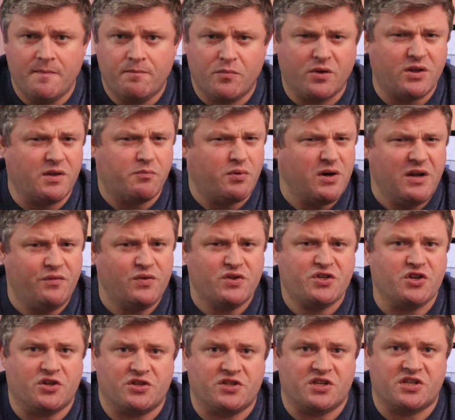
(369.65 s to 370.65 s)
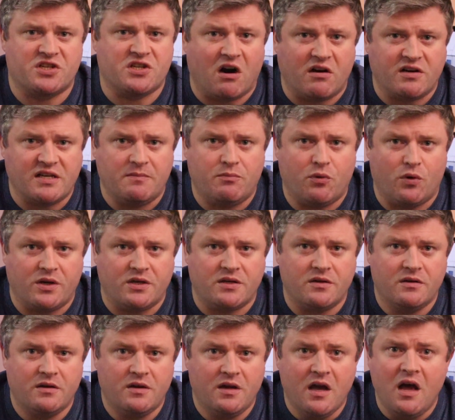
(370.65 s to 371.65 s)
But the brief is just a starting point.
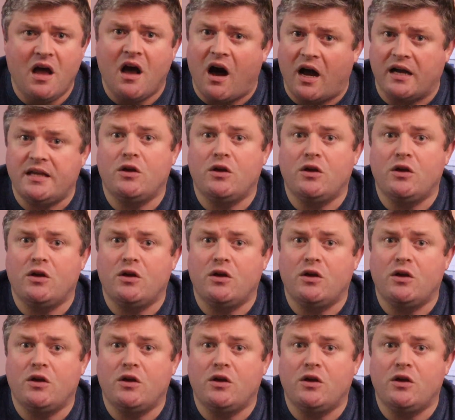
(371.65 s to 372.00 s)
I